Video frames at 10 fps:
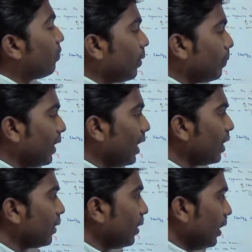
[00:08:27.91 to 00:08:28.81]
From
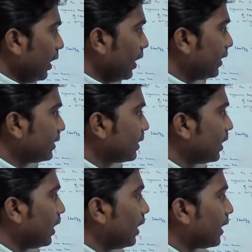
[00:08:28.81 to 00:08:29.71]
that, it is
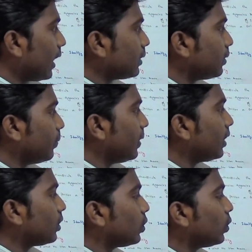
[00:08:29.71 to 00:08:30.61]

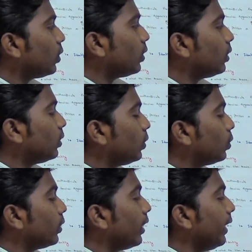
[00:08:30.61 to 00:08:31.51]
transmitted through
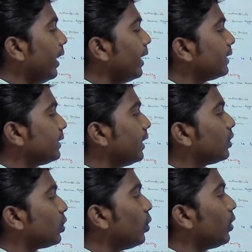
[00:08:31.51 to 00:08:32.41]
to the
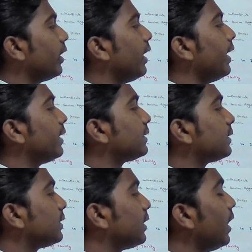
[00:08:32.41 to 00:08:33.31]
ASA through the
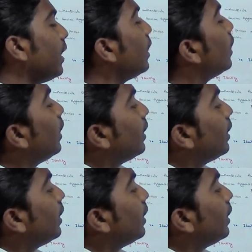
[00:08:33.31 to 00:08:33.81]
ASA